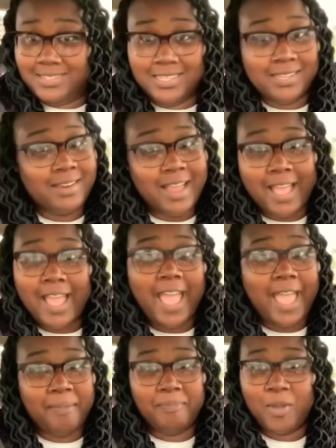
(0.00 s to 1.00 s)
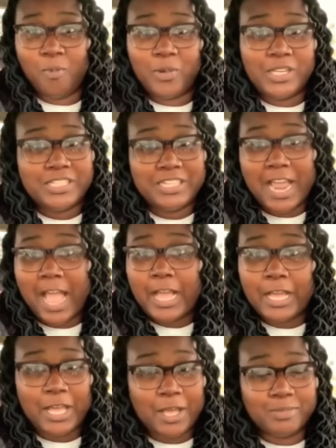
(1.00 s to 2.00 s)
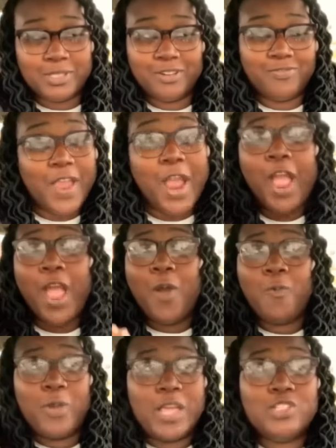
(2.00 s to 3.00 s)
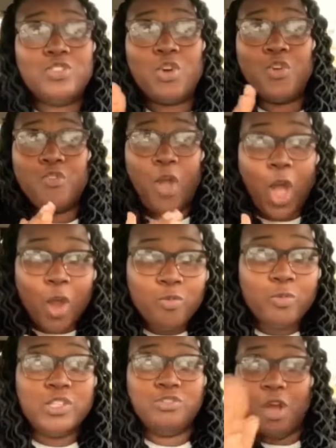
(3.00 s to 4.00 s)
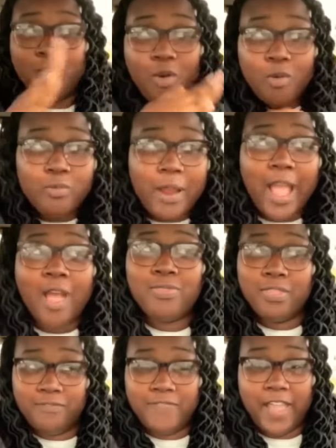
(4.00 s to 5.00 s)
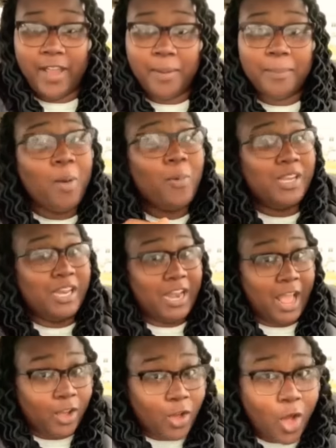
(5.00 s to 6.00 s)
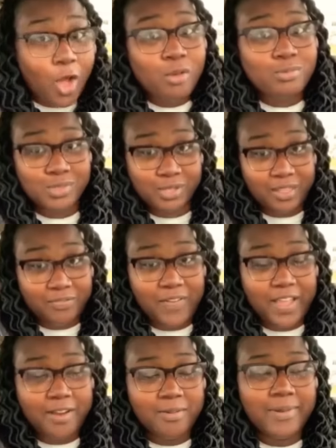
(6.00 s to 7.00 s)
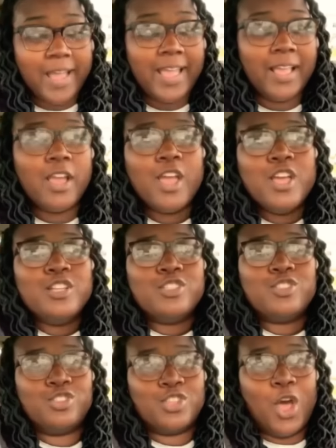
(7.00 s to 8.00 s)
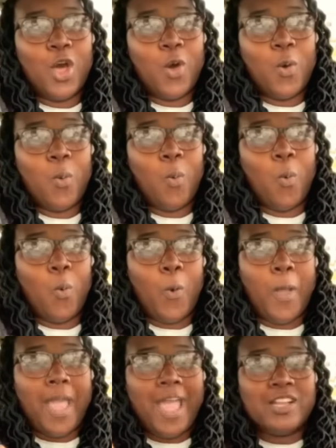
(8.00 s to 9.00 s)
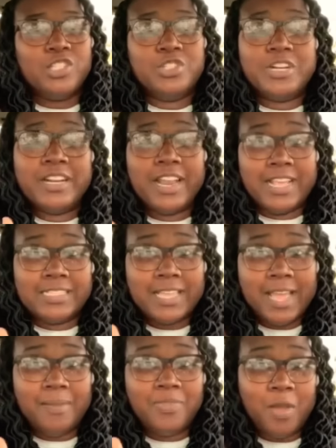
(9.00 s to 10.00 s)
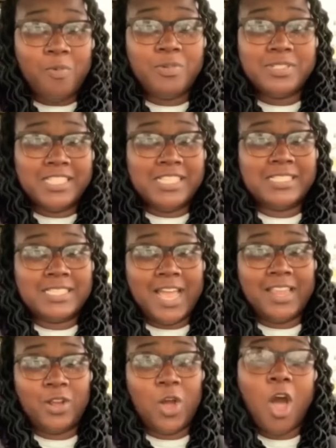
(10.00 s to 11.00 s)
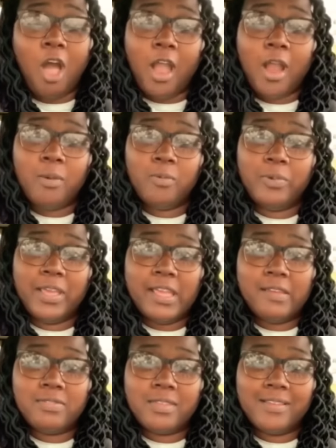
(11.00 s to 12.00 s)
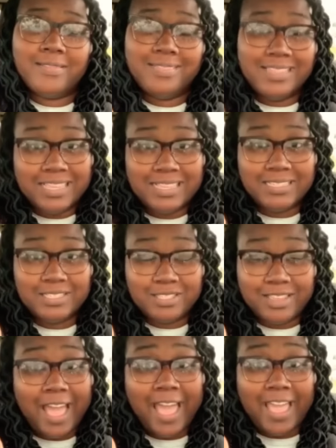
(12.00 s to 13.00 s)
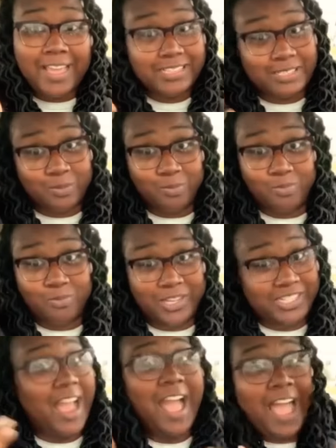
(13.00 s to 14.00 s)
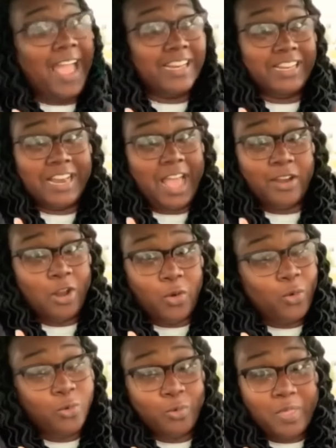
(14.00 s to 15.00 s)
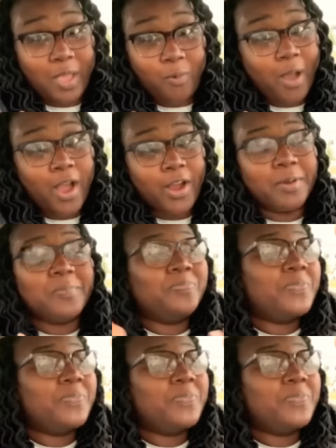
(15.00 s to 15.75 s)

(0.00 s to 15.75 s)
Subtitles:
did not happen. We did not come to the fair. We drove around the fair, but we did not go to the fair, right? So during that time that we was inside the car with these guys, which I did not know who they were,